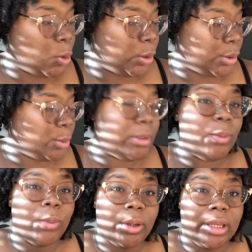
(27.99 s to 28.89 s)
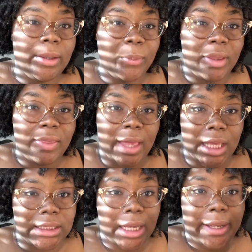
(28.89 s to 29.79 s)
going to be working with
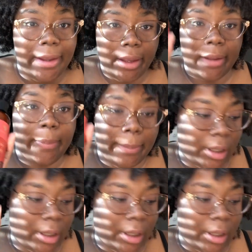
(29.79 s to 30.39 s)
As I Am